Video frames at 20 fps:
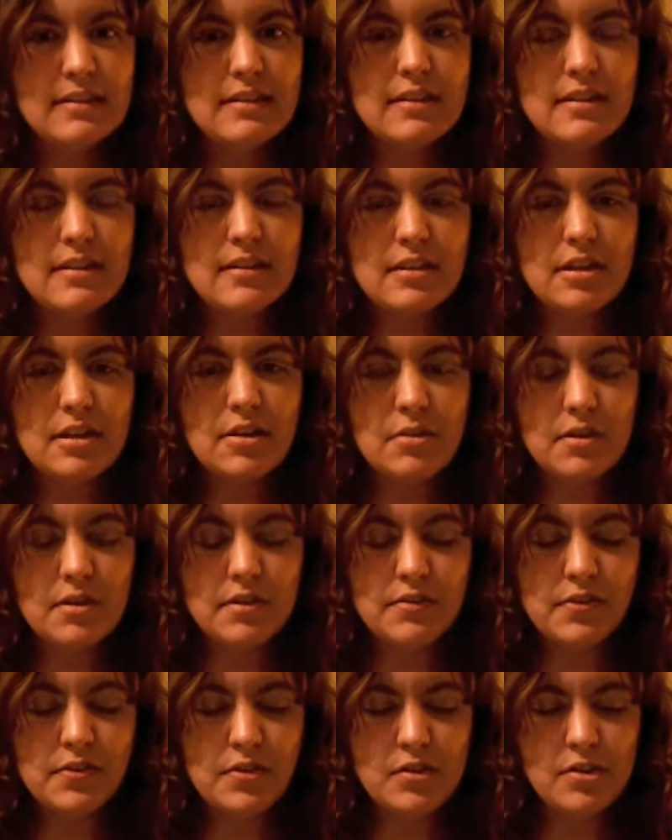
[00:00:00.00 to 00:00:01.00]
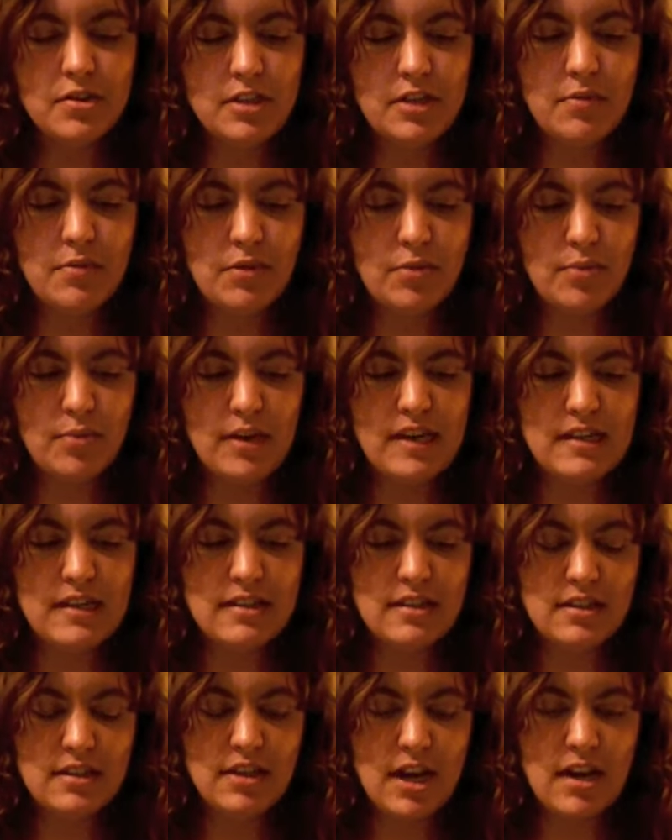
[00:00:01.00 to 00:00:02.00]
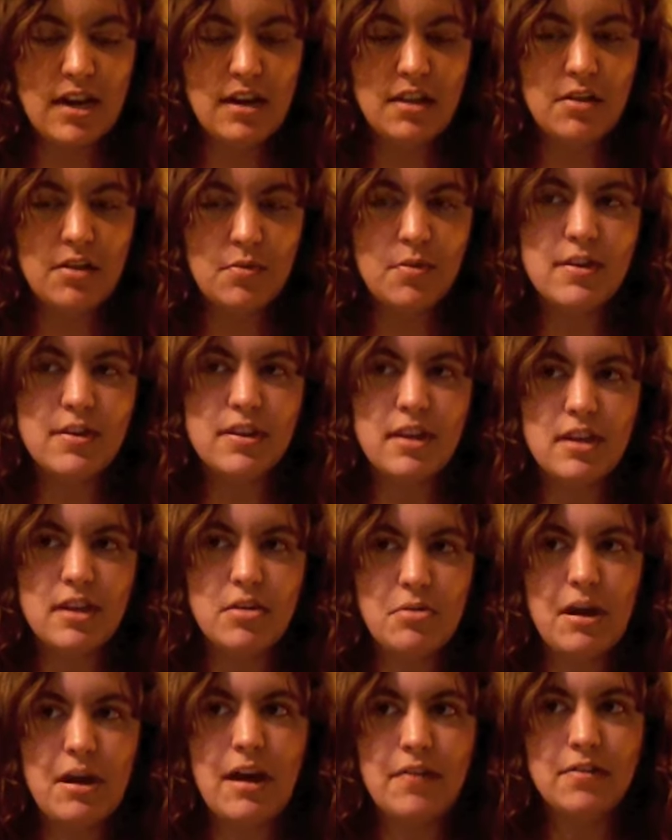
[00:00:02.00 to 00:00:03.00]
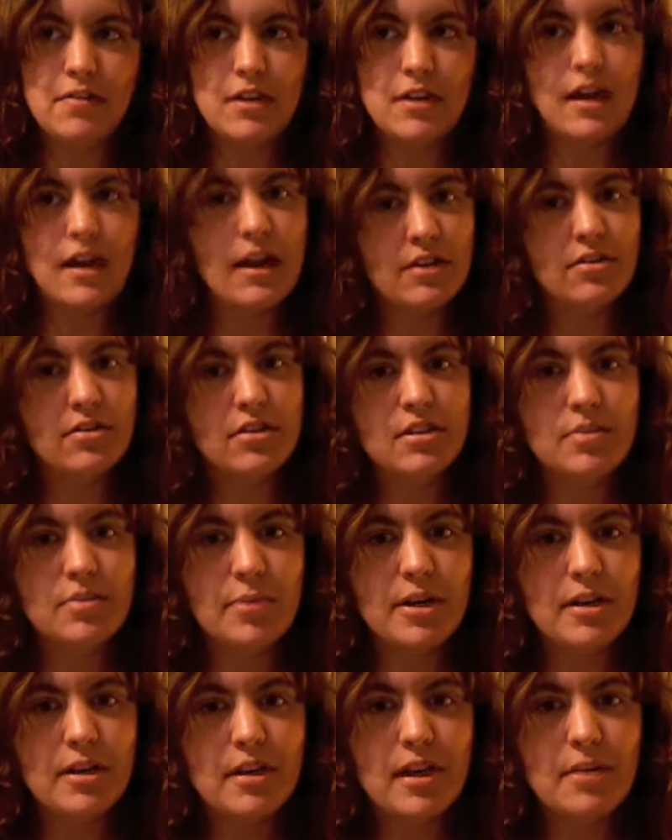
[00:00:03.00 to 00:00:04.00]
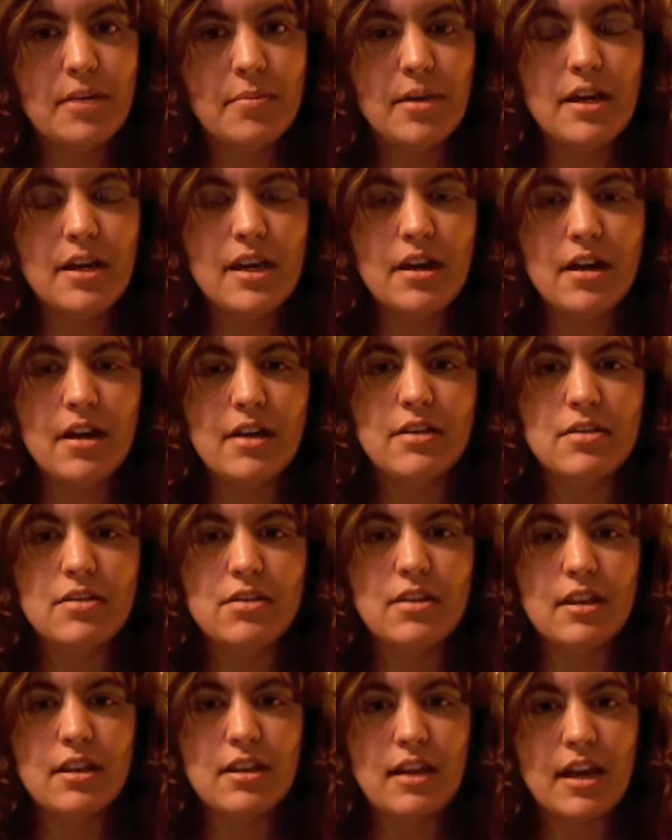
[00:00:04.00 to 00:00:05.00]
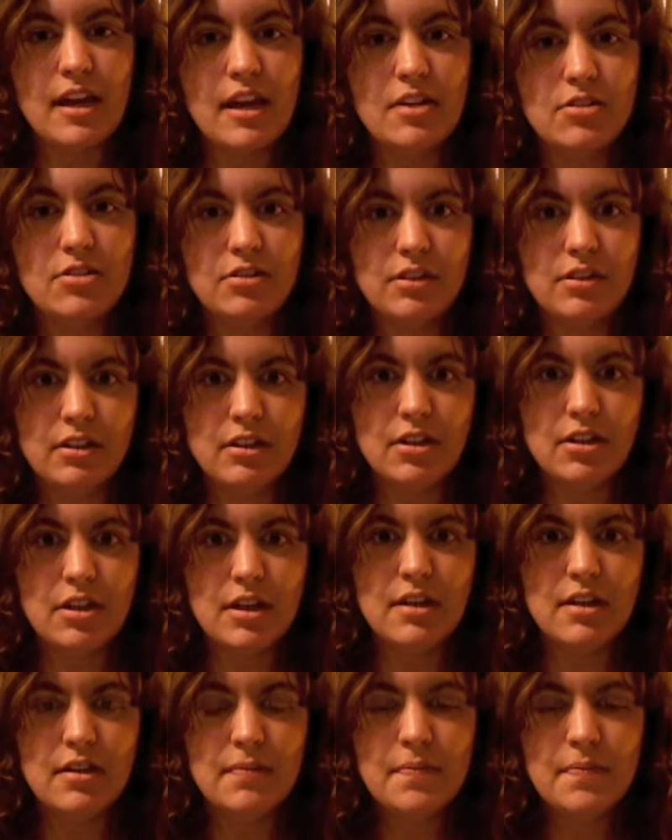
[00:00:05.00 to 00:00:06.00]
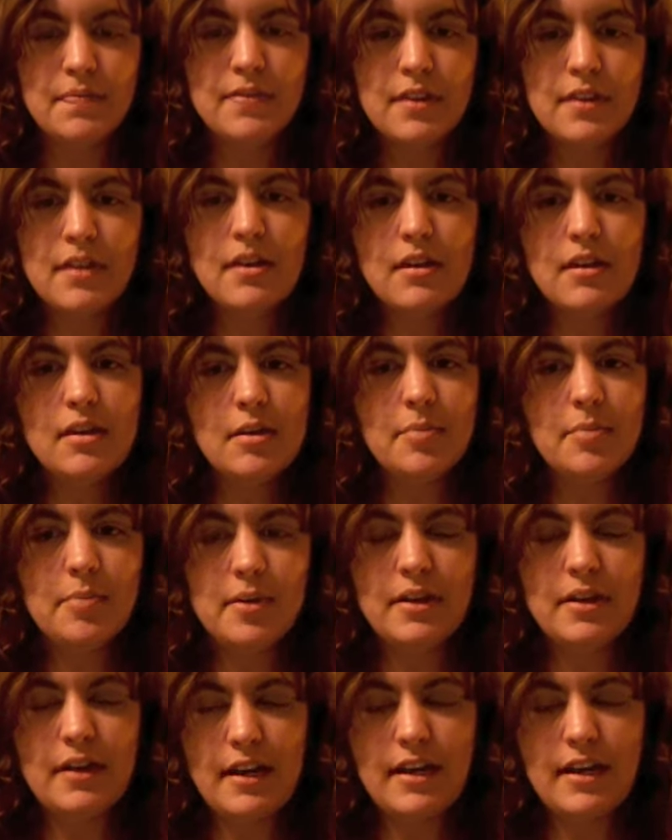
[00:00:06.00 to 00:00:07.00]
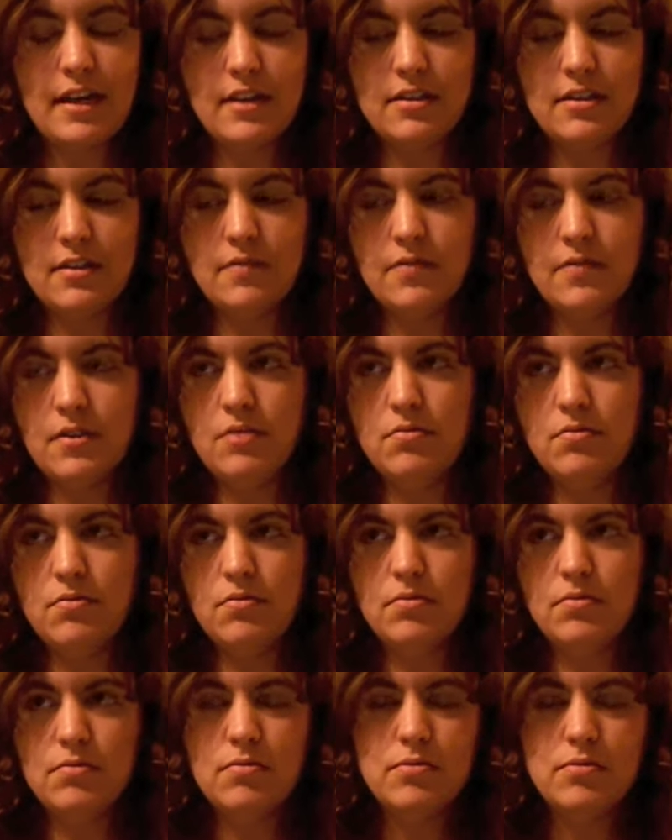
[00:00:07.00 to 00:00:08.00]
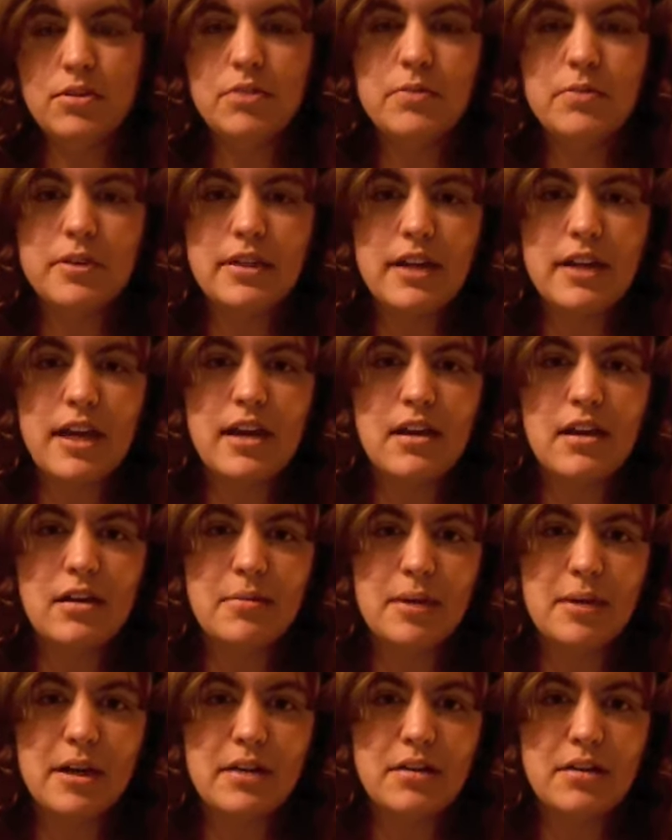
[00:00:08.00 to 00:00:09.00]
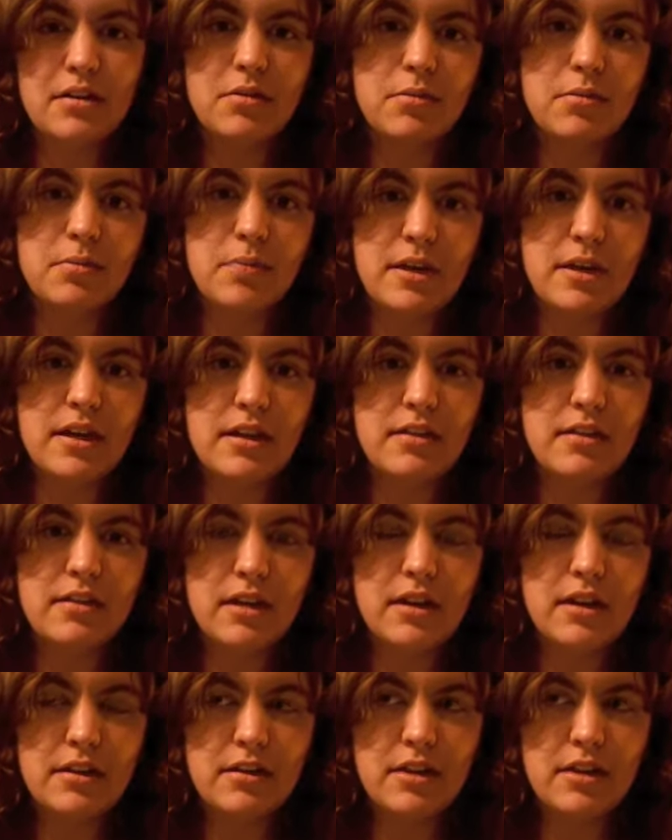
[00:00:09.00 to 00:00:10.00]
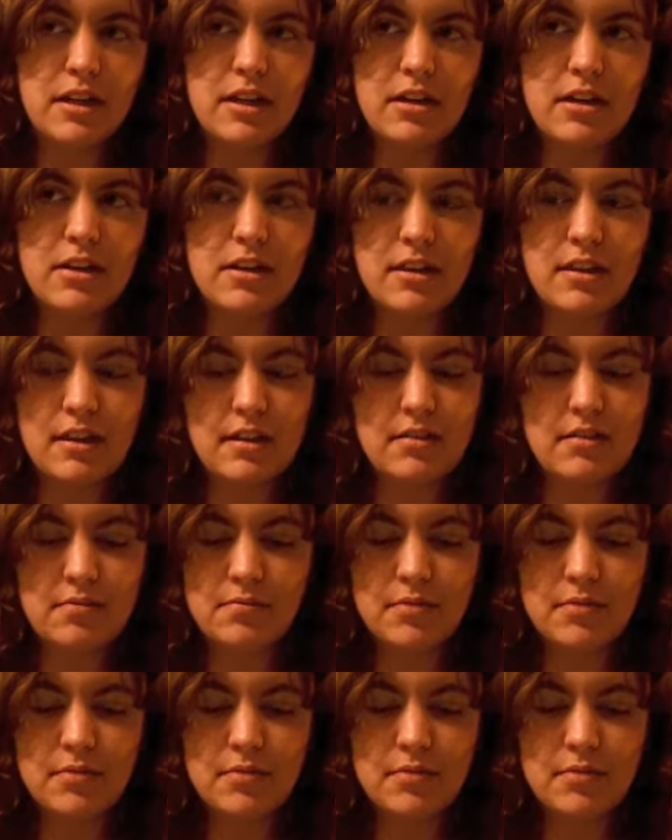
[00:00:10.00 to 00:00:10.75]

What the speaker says: So, unfortunately, with wigs, it's kind of the one thing you have to actually spend a lot of money on so that they actually look good. But I guess if you don't really care about your wig not looking good, then